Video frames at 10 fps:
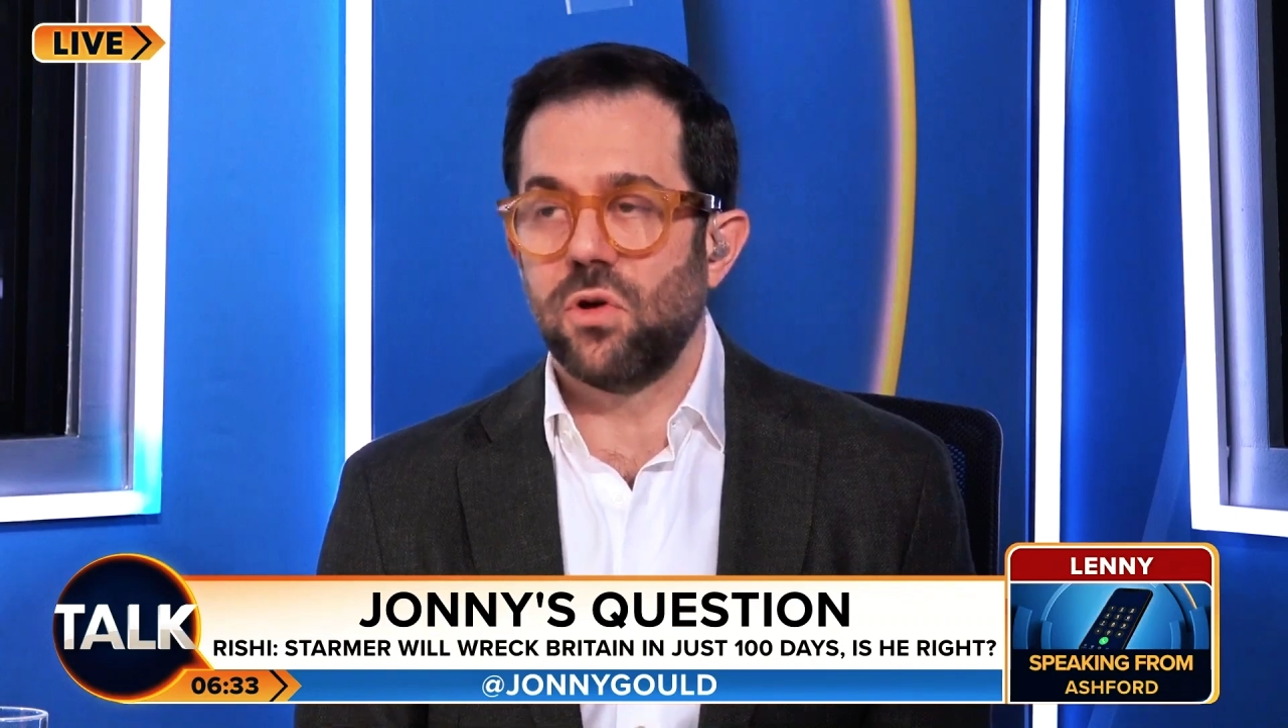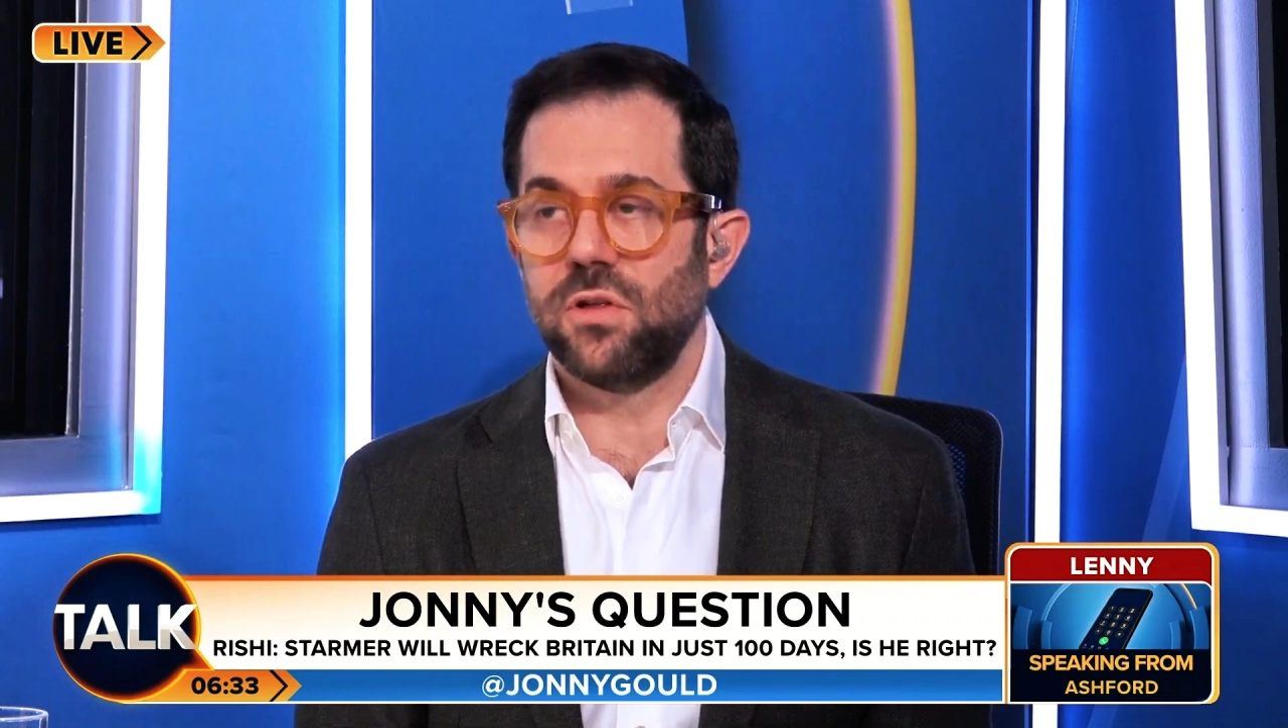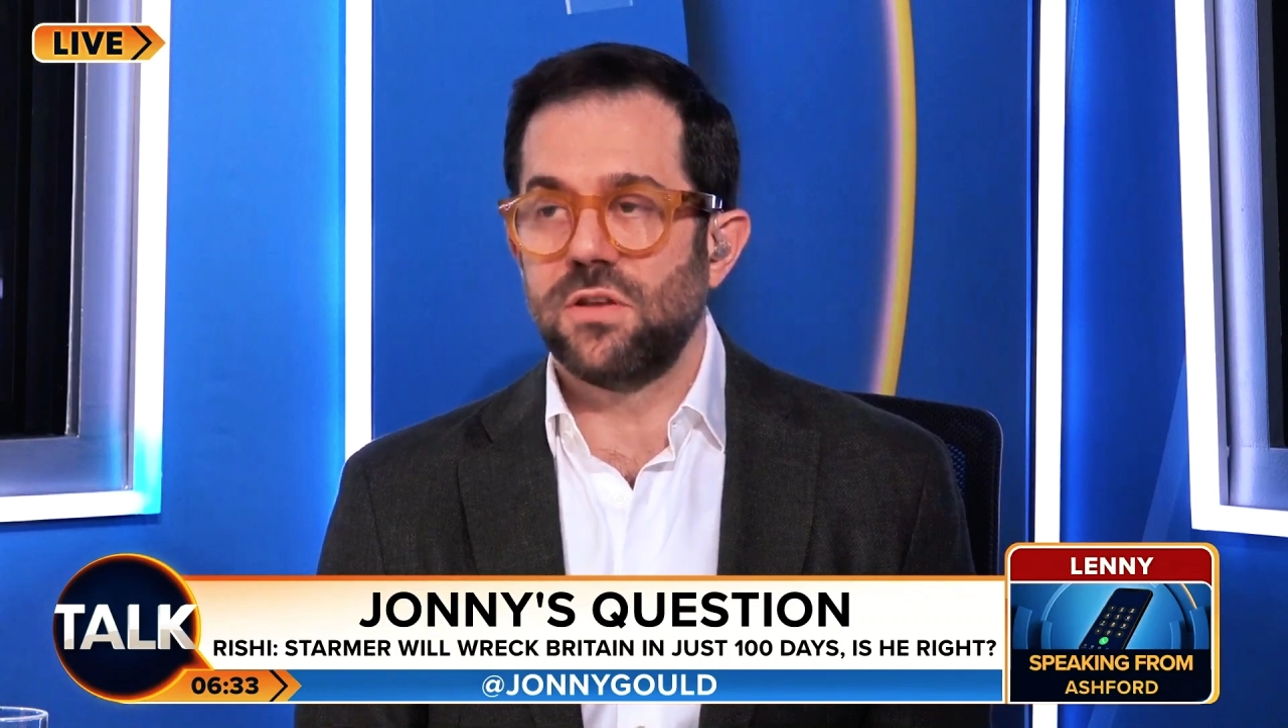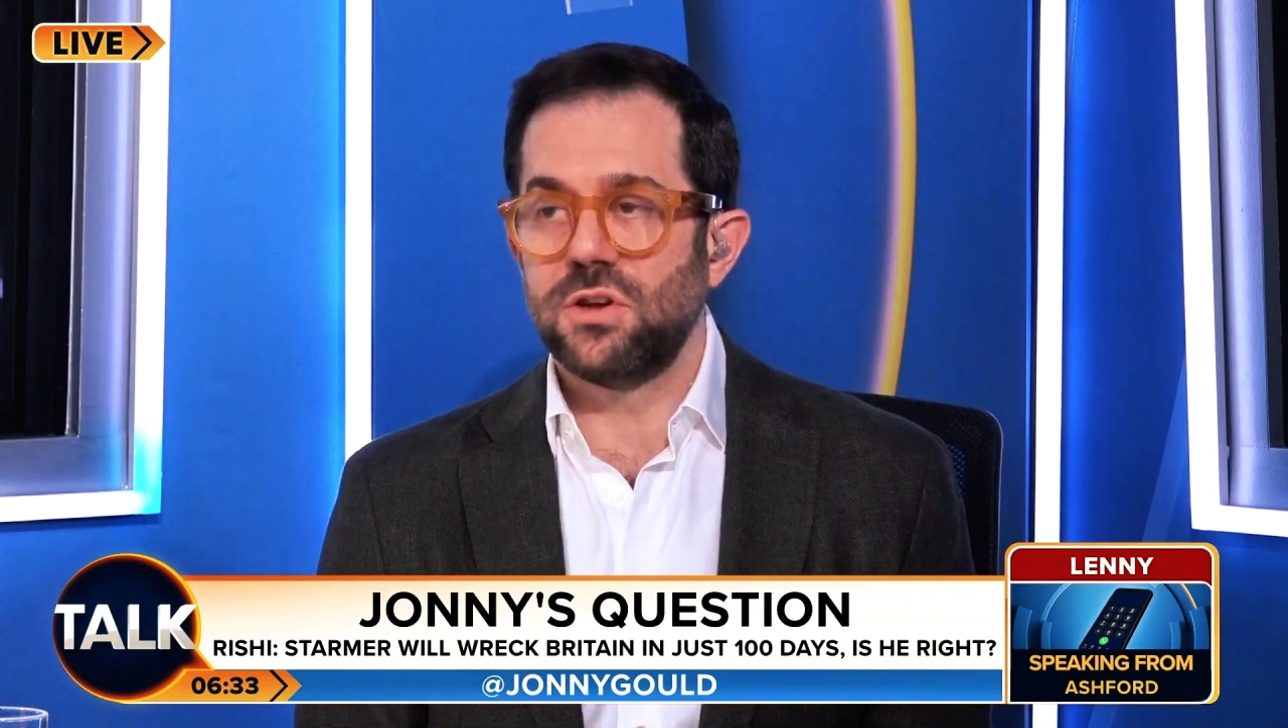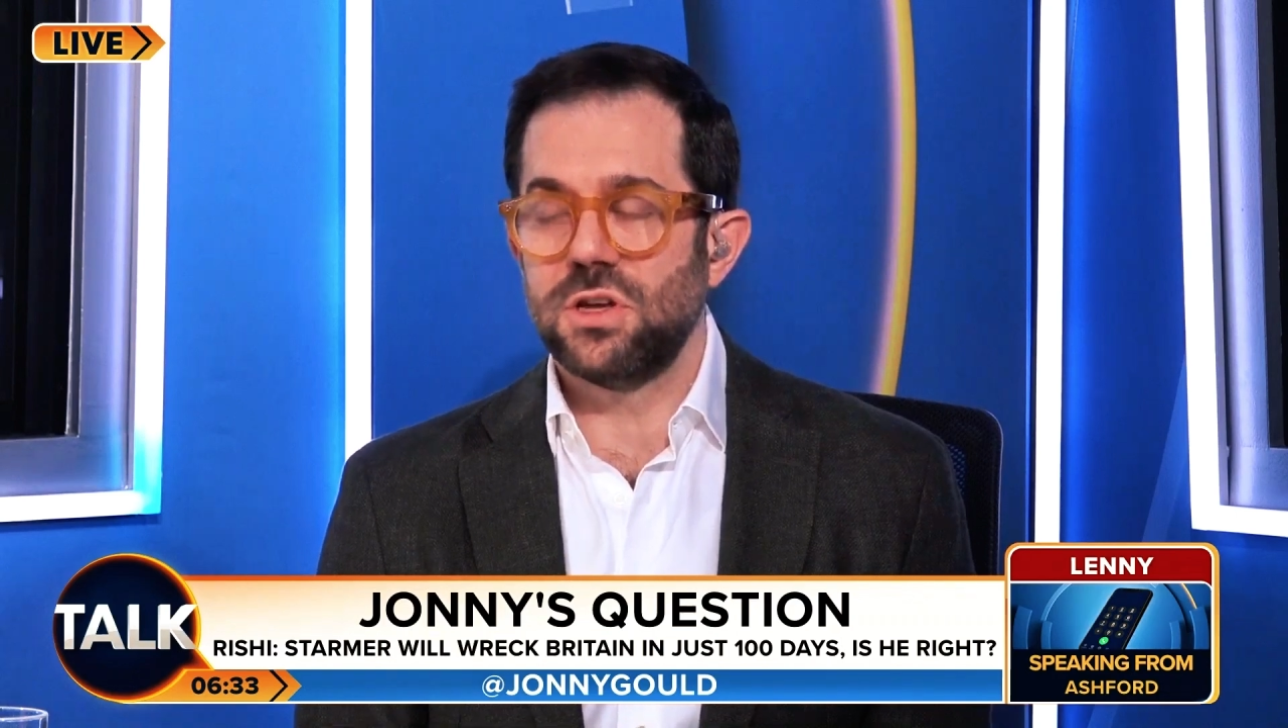
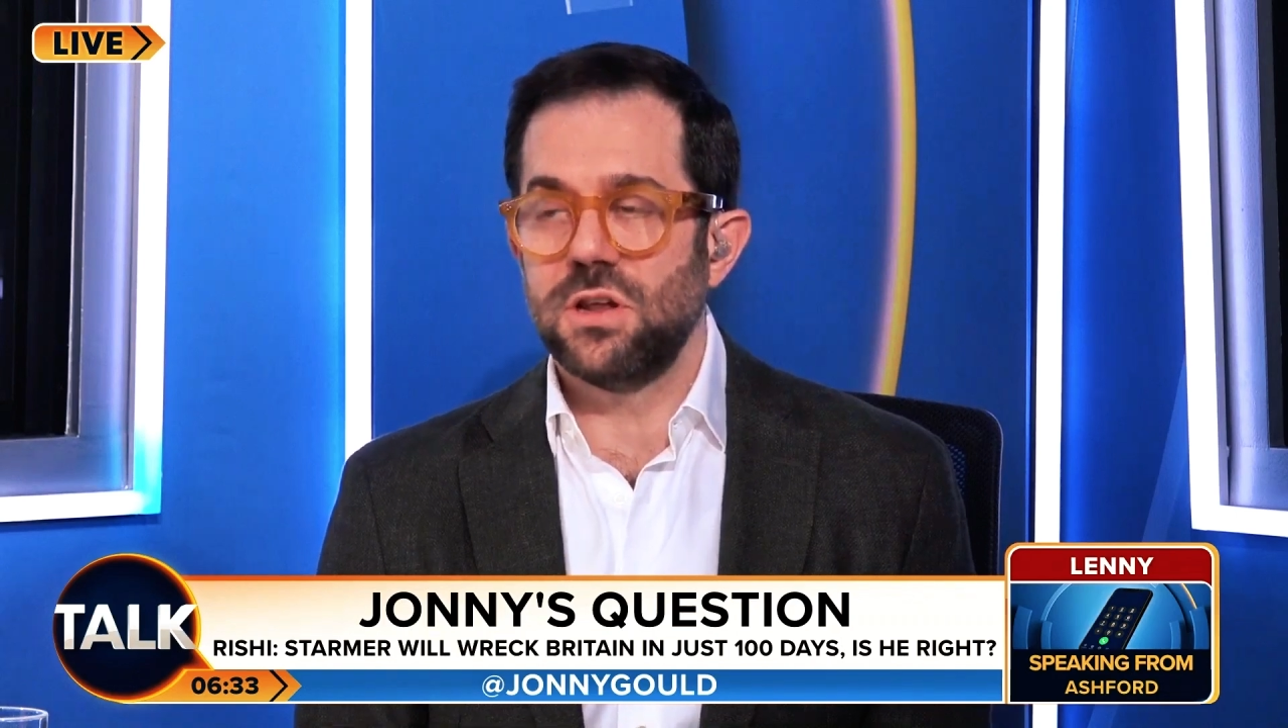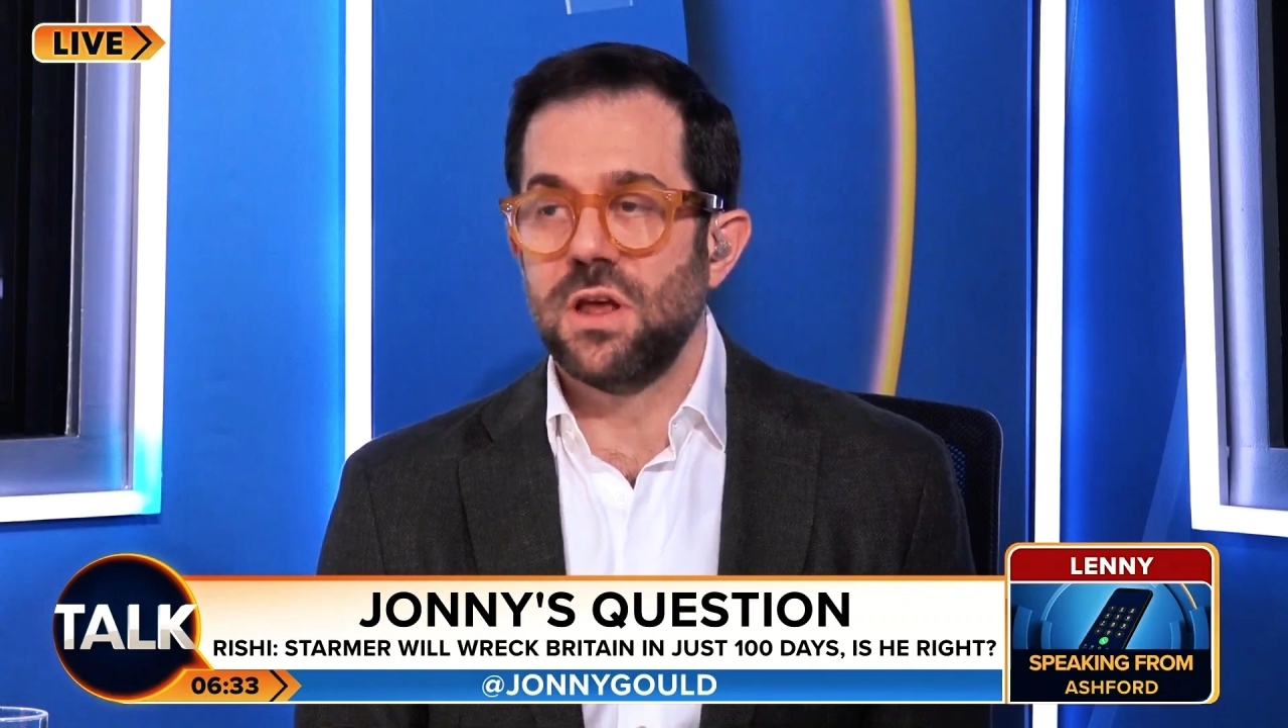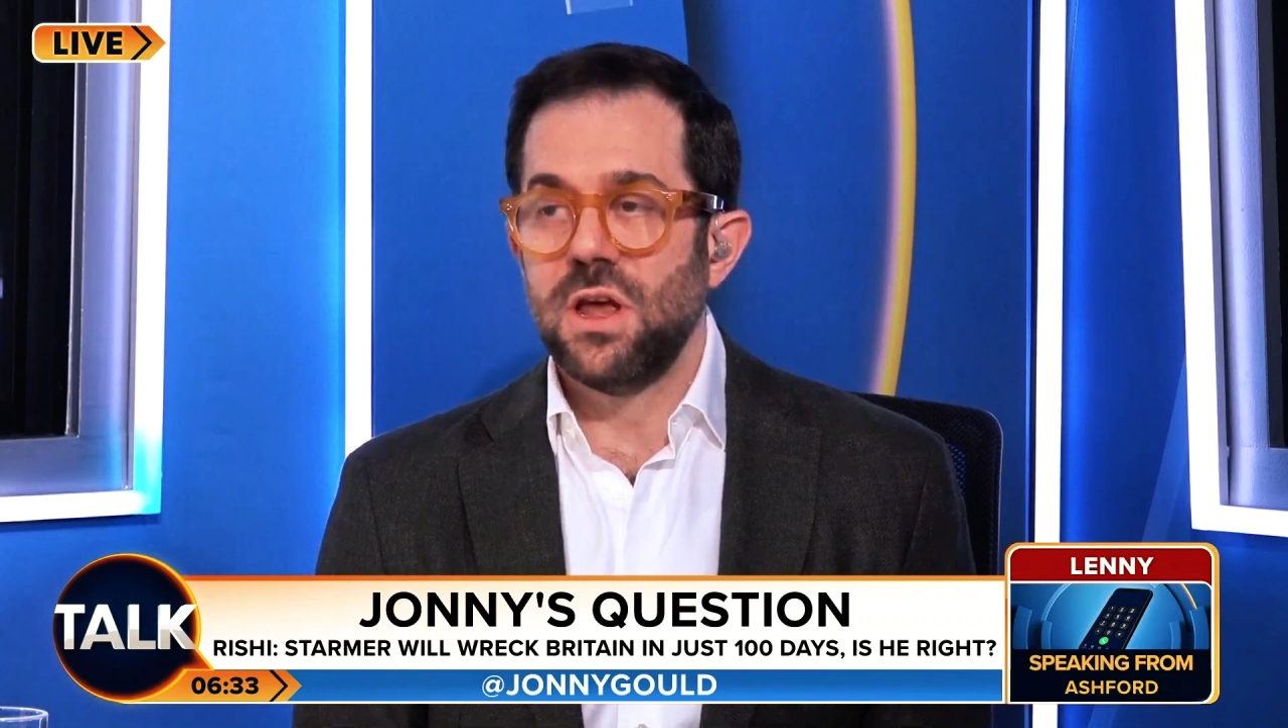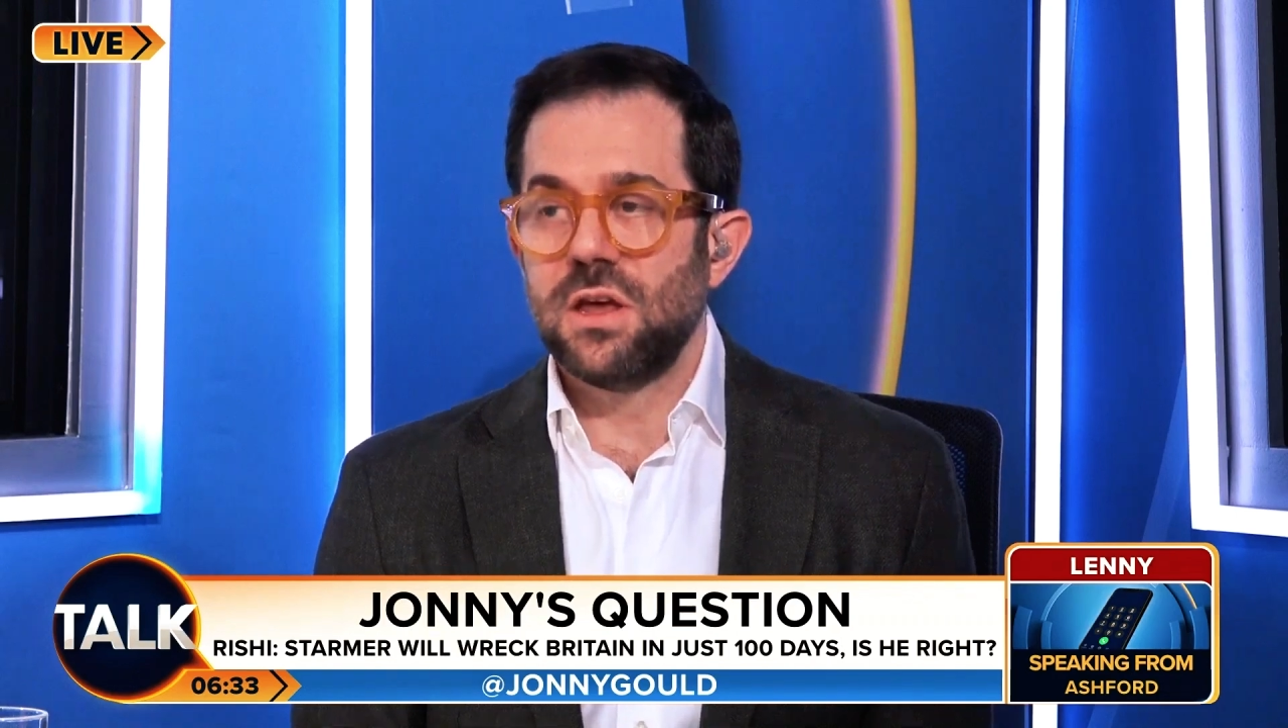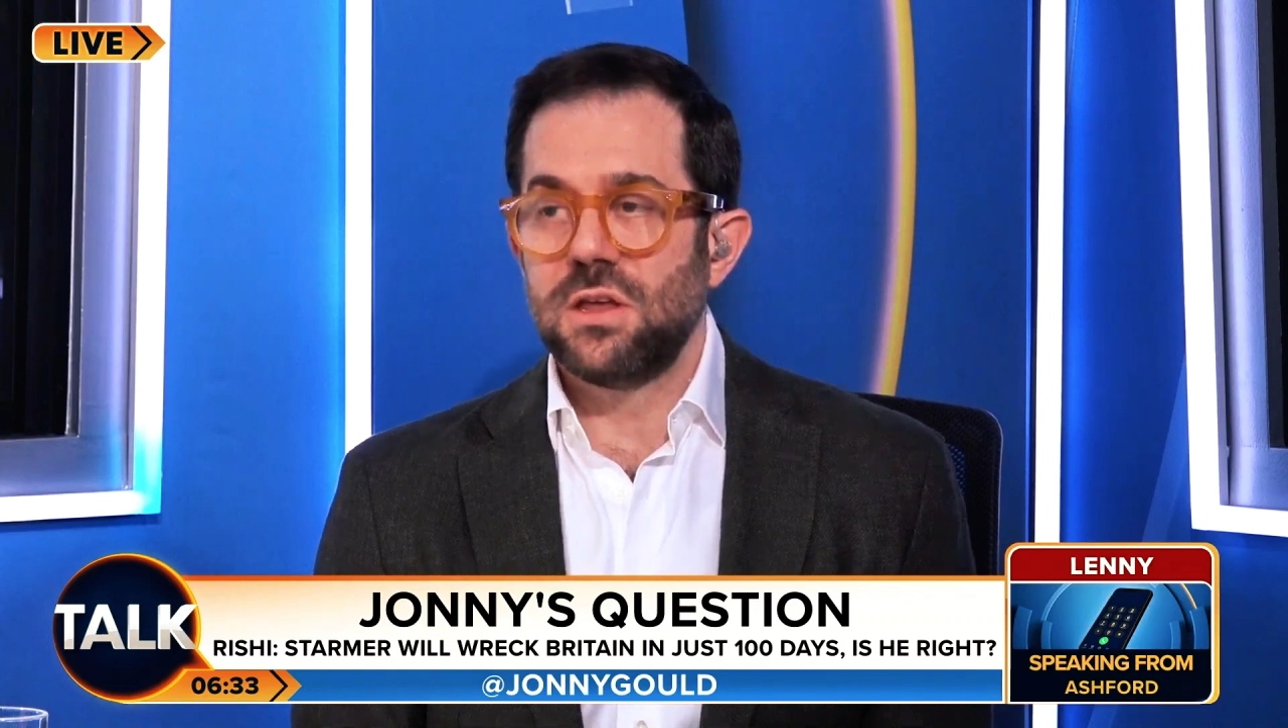politician.